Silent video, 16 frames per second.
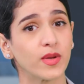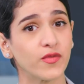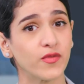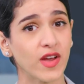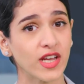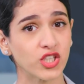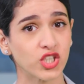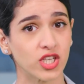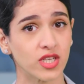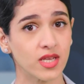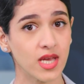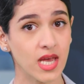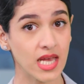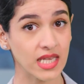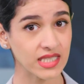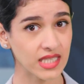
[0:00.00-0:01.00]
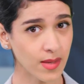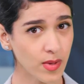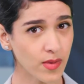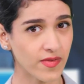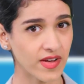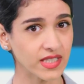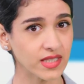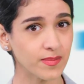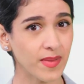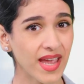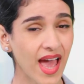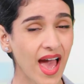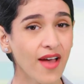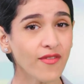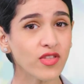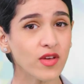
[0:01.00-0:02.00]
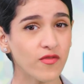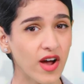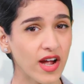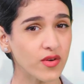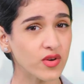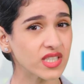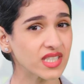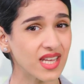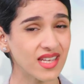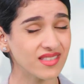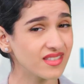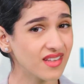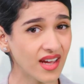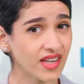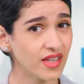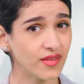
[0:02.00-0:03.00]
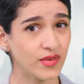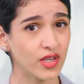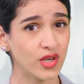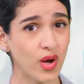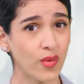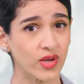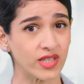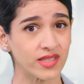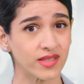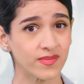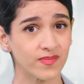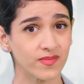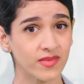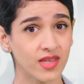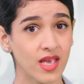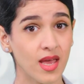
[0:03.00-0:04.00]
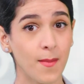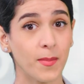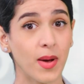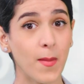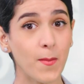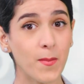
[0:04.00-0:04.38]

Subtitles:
infection, some of us may have the virus and not even know it. But